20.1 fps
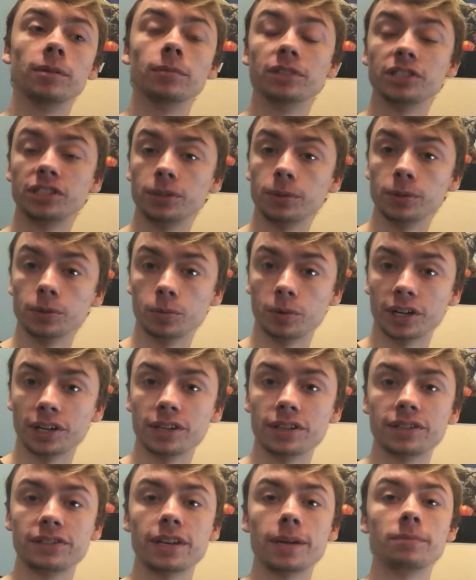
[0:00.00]
when she was working
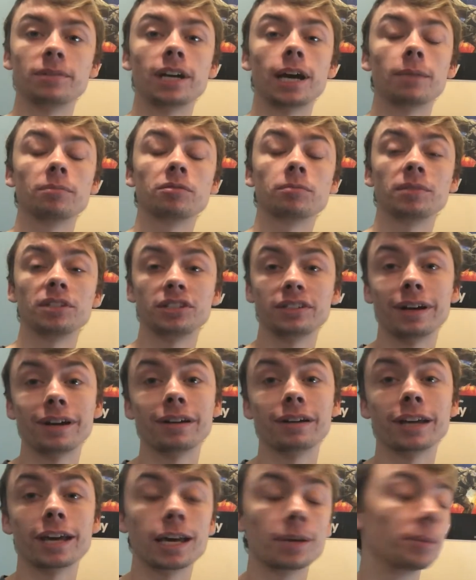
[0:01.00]
the same job as me. Shout
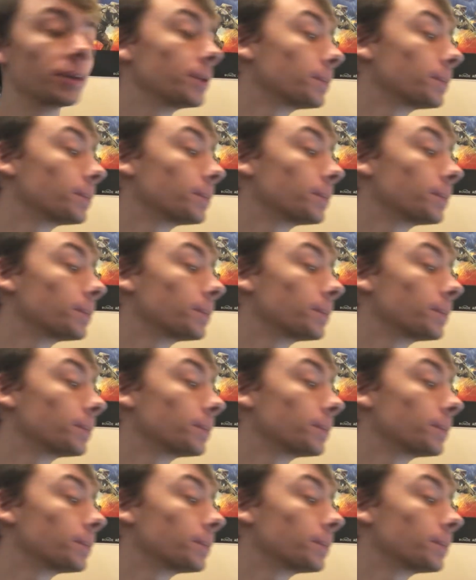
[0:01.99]
out Abby.